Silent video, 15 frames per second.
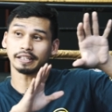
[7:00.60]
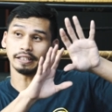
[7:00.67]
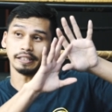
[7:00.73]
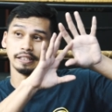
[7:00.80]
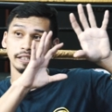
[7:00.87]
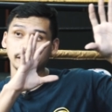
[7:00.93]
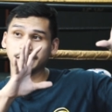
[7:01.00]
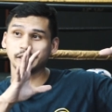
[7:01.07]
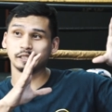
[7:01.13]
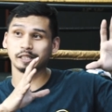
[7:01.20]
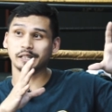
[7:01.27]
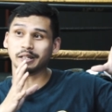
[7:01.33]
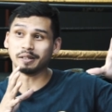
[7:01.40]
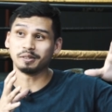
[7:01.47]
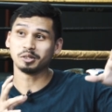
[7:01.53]
and his
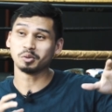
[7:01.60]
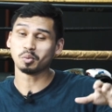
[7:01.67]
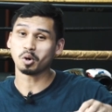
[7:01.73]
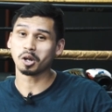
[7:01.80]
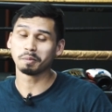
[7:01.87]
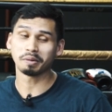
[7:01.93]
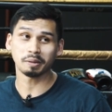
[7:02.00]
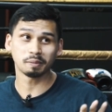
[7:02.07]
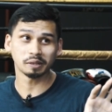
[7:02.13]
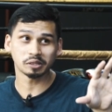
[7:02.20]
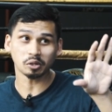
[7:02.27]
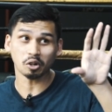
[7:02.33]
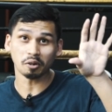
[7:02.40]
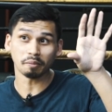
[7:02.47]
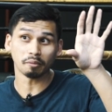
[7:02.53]
wallpapers
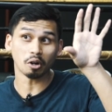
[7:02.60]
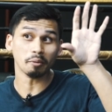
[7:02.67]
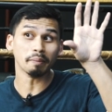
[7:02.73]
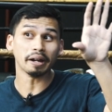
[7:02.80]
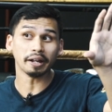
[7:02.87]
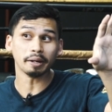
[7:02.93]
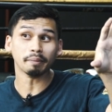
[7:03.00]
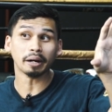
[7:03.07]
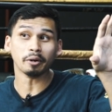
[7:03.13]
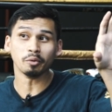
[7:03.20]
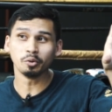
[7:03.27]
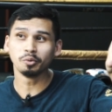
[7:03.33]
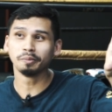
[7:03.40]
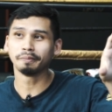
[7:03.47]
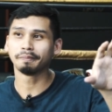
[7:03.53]
in my
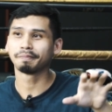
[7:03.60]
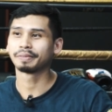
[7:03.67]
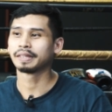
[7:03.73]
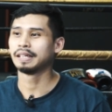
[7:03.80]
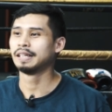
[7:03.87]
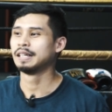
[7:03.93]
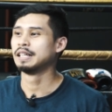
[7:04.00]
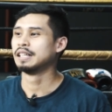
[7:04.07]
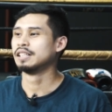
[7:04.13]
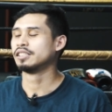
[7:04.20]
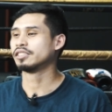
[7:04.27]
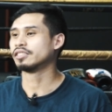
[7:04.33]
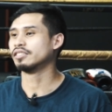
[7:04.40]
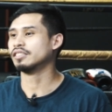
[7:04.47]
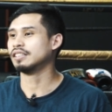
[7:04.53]
room.
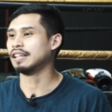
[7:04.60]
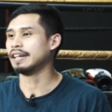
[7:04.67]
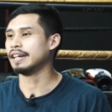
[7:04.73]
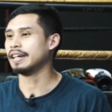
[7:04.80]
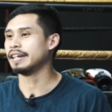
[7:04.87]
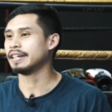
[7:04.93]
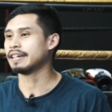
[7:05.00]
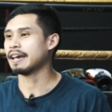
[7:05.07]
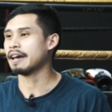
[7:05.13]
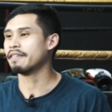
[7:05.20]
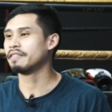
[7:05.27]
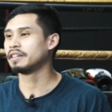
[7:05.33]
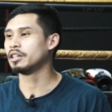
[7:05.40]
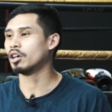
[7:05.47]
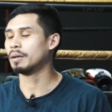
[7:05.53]
So like
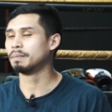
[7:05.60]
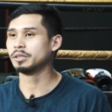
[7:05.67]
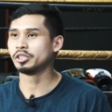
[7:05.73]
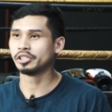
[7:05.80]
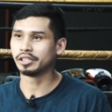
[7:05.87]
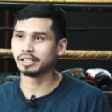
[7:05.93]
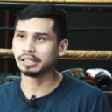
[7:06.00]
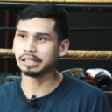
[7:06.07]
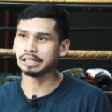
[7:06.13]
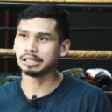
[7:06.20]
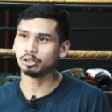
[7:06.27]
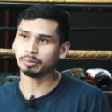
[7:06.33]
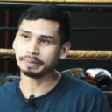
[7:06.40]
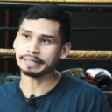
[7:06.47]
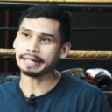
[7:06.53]
having the opportunity
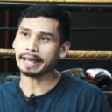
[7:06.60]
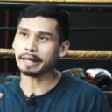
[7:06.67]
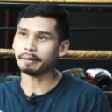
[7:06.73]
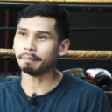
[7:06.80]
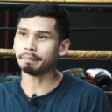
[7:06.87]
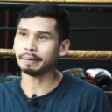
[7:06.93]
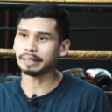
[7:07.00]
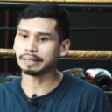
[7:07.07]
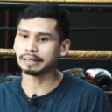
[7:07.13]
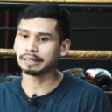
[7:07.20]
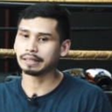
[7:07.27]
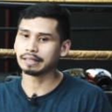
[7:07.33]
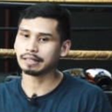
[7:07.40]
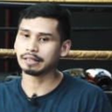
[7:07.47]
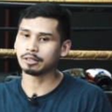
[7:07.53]
to be handpicked
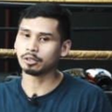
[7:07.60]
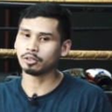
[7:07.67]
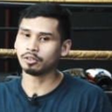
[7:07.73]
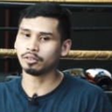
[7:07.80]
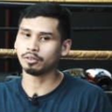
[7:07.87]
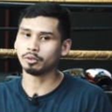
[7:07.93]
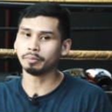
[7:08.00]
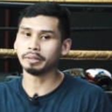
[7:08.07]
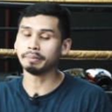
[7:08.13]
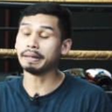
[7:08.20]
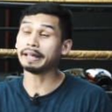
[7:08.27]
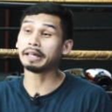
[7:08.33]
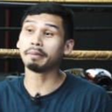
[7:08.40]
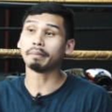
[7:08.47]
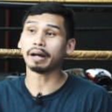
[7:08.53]
to be
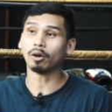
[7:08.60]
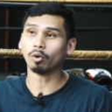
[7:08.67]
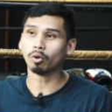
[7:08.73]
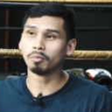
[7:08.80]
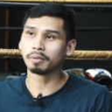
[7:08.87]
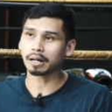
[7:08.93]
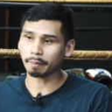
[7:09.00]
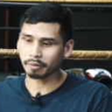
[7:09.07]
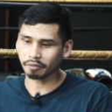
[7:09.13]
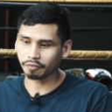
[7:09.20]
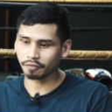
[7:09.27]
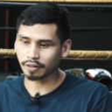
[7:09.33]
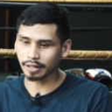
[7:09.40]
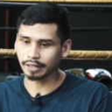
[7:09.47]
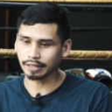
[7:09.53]
making my homecoming
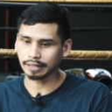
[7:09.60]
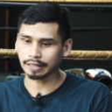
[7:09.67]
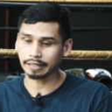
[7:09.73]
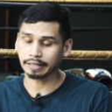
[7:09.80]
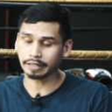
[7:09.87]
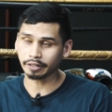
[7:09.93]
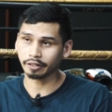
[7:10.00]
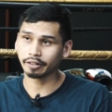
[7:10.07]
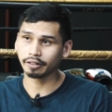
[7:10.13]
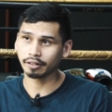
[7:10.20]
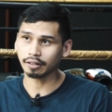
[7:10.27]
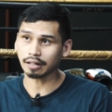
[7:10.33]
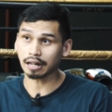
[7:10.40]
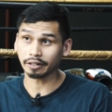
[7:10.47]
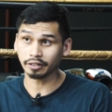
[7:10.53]
fight here
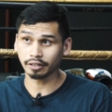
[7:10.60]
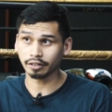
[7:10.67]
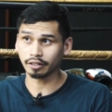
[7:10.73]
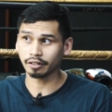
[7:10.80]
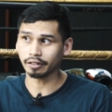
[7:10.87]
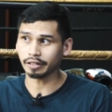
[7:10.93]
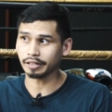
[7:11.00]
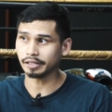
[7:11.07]
on the